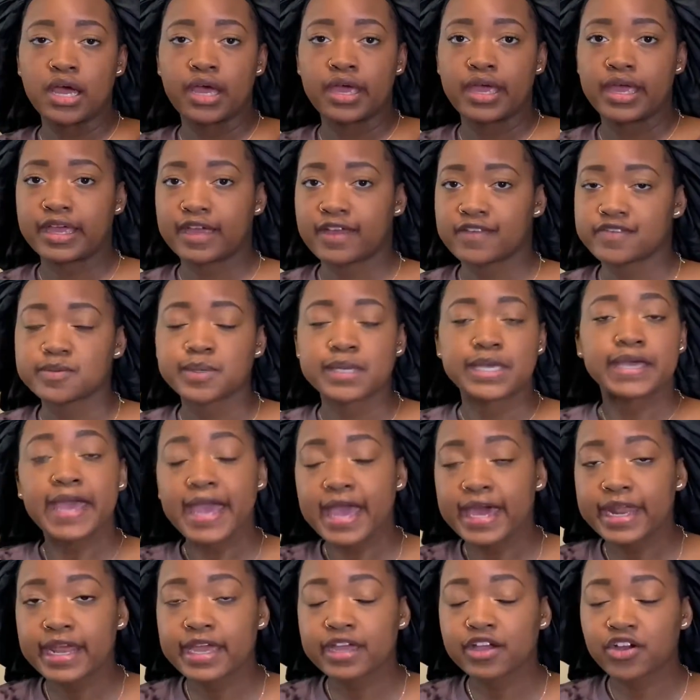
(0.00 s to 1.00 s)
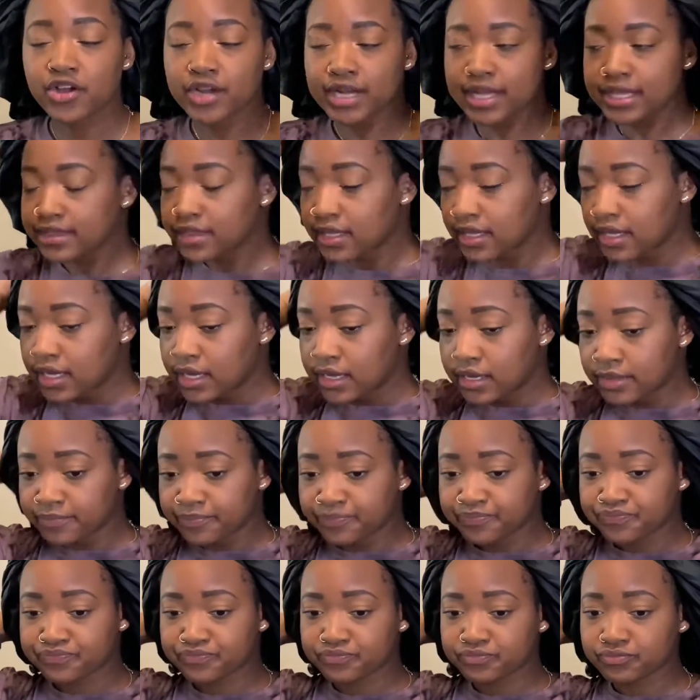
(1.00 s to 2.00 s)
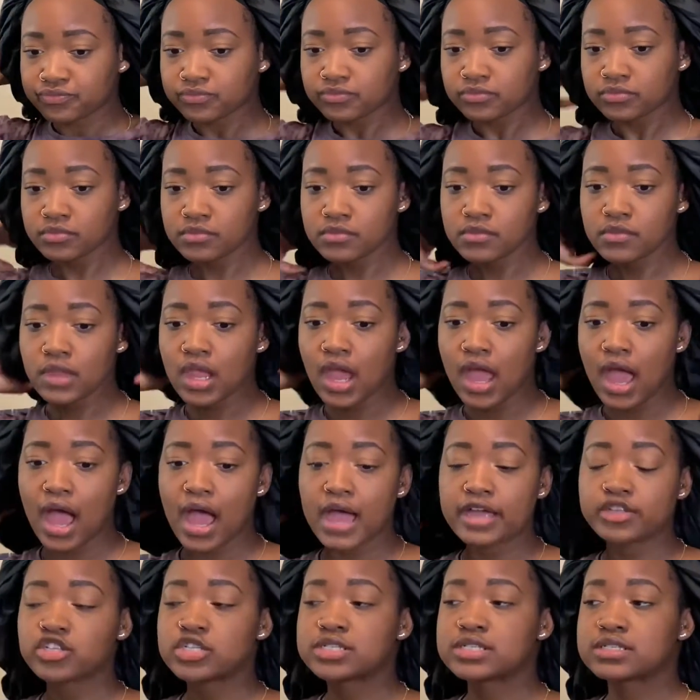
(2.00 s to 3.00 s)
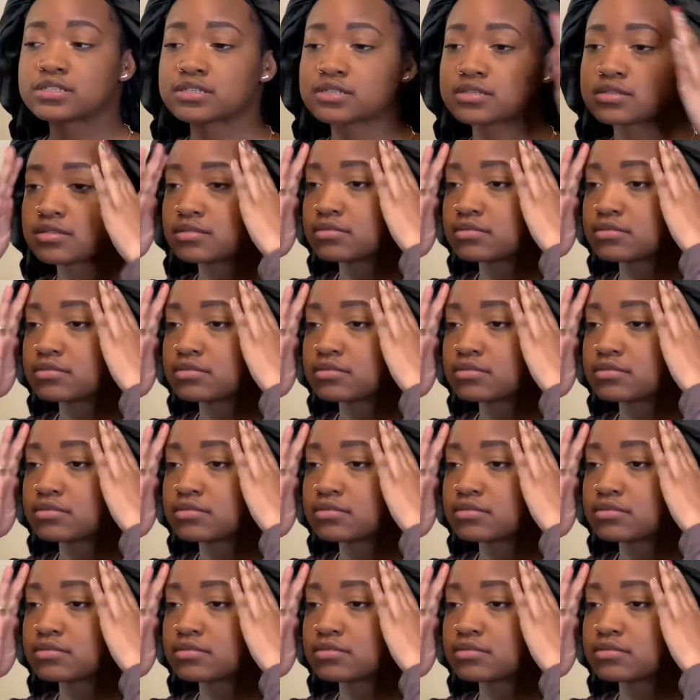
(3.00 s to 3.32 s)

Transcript: it gives me a headache or anything. I just